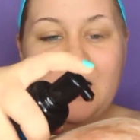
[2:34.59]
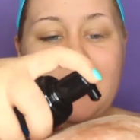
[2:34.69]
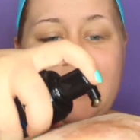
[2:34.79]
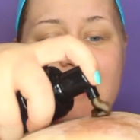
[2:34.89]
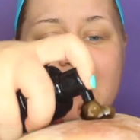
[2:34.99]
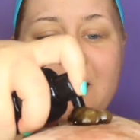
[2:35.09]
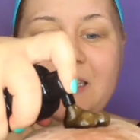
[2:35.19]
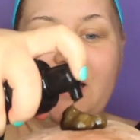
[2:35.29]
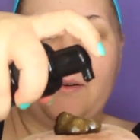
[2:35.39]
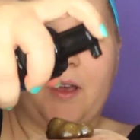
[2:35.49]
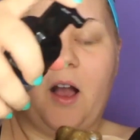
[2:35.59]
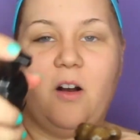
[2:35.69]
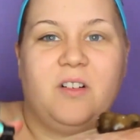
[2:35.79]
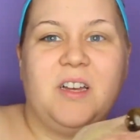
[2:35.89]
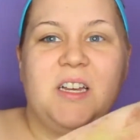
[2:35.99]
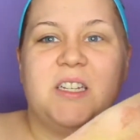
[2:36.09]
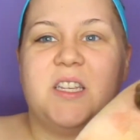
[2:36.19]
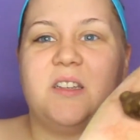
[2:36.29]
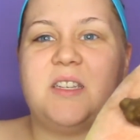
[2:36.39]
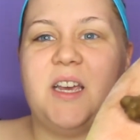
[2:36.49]
There we go.
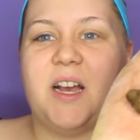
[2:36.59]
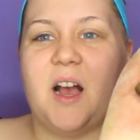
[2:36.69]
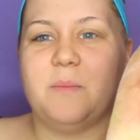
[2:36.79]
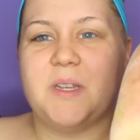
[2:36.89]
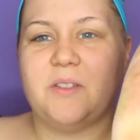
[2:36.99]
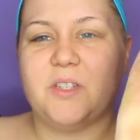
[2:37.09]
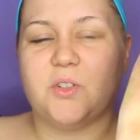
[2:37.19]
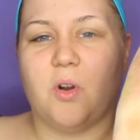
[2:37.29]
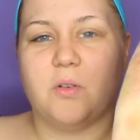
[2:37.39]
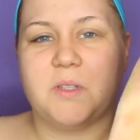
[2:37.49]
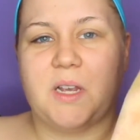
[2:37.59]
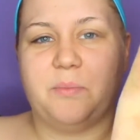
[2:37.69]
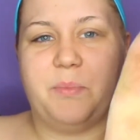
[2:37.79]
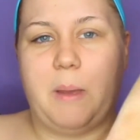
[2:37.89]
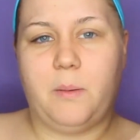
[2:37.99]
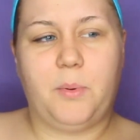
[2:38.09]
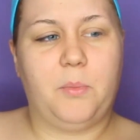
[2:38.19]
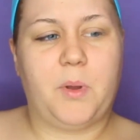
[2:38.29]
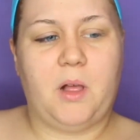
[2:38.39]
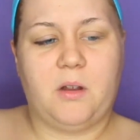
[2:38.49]
So see, it comes out this gross like baby
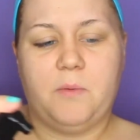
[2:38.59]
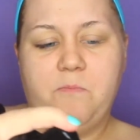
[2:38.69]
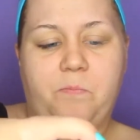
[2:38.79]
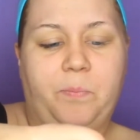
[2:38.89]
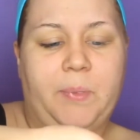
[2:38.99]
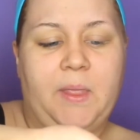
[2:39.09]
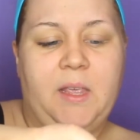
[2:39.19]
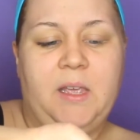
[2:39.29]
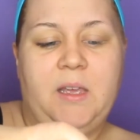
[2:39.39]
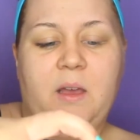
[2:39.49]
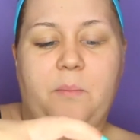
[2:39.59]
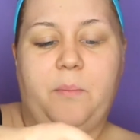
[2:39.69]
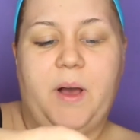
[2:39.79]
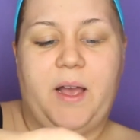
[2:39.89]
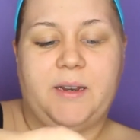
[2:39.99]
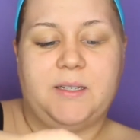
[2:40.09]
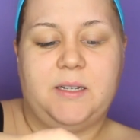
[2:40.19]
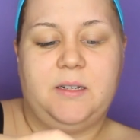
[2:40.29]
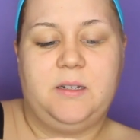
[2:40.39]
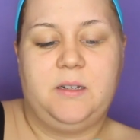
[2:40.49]
poop color,
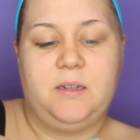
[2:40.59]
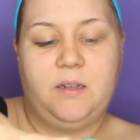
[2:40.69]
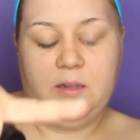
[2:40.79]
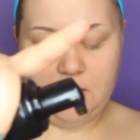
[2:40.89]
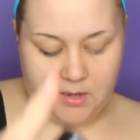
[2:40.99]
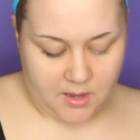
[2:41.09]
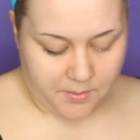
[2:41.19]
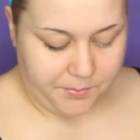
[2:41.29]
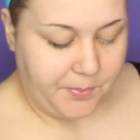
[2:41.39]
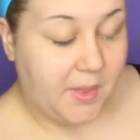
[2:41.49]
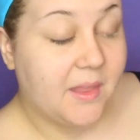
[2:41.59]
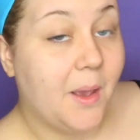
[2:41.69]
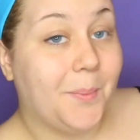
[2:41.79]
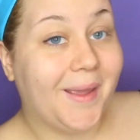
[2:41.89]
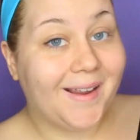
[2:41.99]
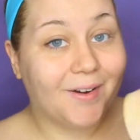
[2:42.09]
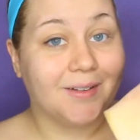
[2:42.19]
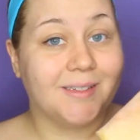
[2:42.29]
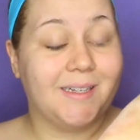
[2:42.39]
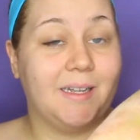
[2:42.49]
but
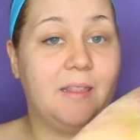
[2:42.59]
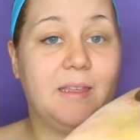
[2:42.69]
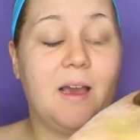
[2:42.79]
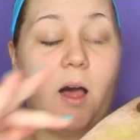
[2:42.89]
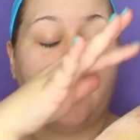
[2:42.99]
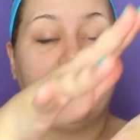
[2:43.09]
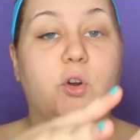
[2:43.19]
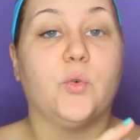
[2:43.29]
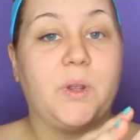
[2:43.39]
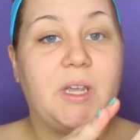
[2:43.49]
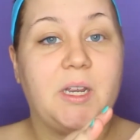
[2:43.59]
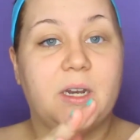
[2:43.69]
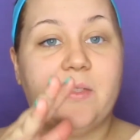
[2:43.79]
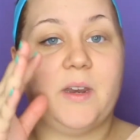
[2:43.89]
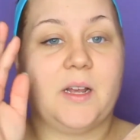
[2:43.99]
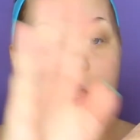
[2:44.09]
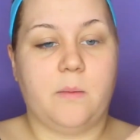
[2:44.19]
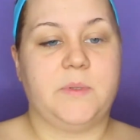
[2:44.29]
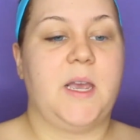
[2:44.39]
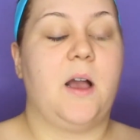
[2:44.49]
apparently the olive green that it
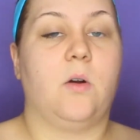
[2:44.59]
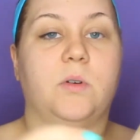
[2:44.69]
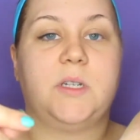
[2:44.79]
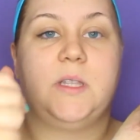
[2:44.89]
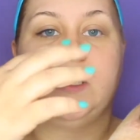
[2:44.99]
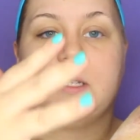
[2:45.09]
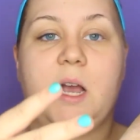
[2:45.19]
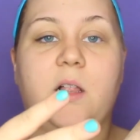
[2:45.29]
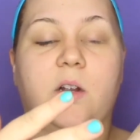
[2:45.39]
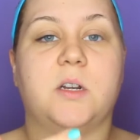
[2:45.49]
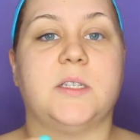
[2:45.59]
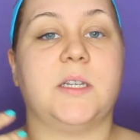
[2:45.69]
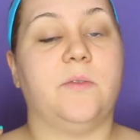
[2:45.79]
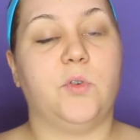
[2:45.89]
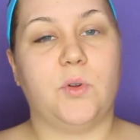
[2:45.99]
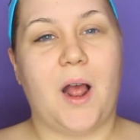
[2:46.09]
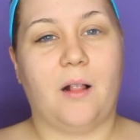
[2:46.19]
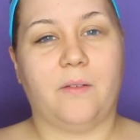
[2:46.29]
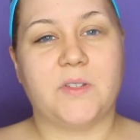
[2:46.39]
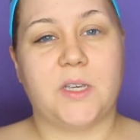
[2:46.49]
comes out in this color is to give you an
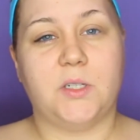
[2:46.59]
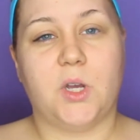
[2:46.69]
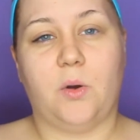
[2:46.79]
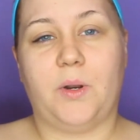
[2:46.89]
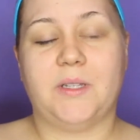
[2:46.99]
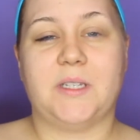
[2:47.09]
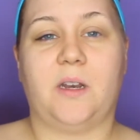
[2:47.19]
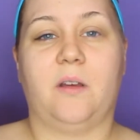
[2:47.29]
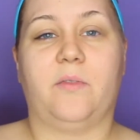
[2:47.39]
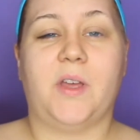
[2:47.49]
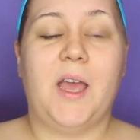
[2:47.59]
olive skin tone instead of